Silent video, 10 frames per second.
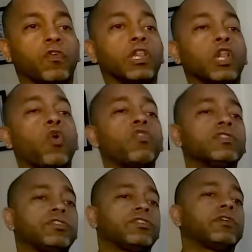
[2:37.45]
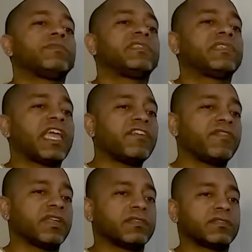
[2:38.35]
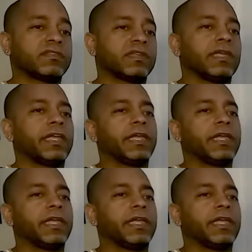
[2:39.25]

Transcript: for long-term savings.